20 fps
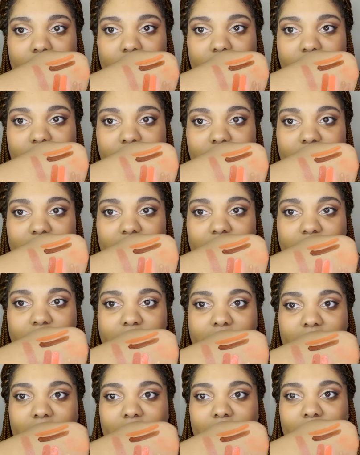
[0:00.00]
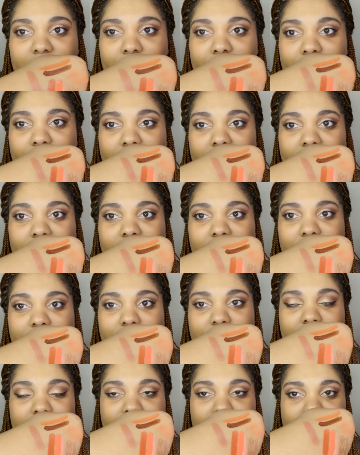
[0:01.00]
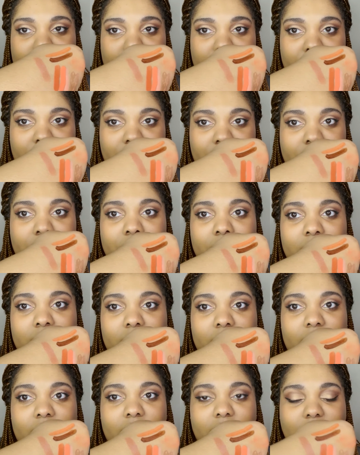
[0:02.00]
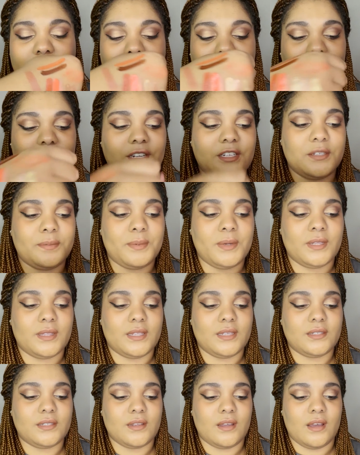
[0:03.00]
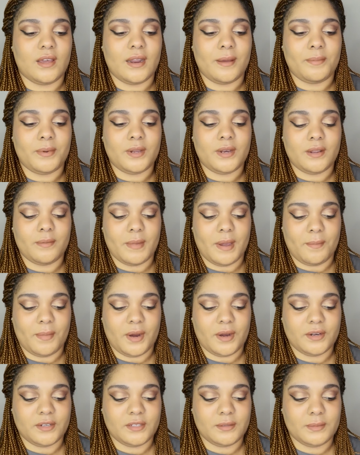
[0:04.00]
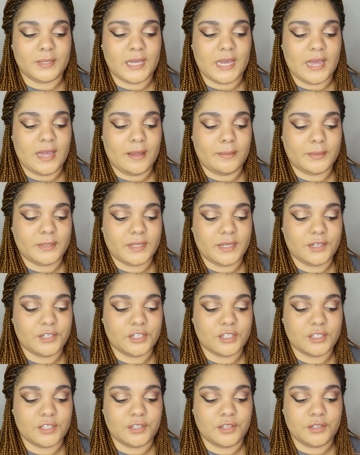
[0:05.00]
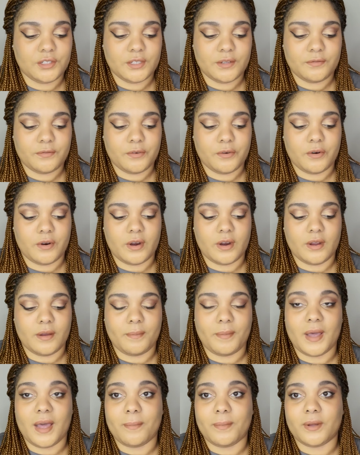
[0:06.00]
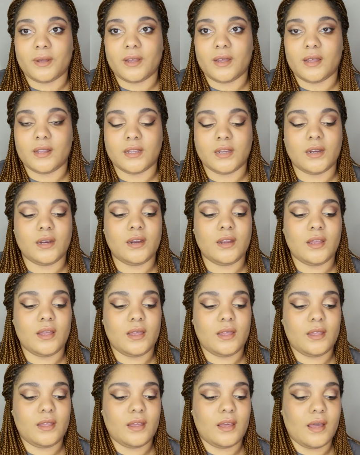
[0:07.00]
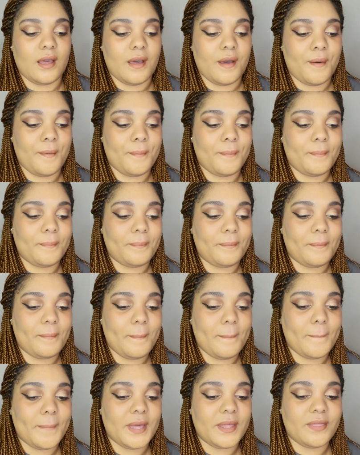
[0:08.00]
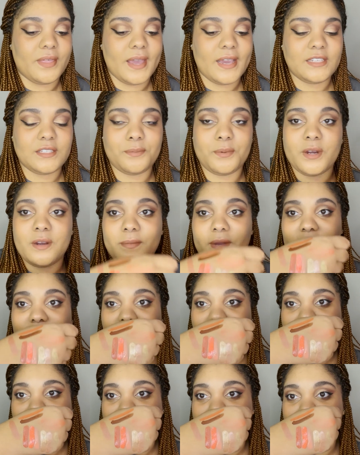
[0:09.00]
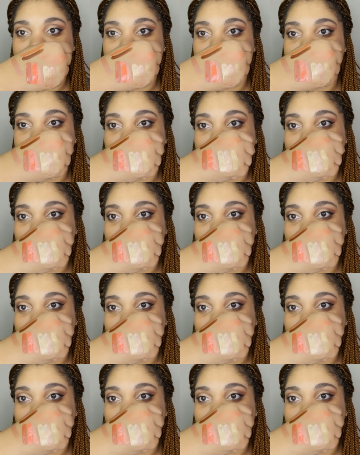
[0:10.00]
It's kind of like a brownish nude. So I just put this on. I put it in my purse sometimes and just use it for a pop of color. But that's pretty much it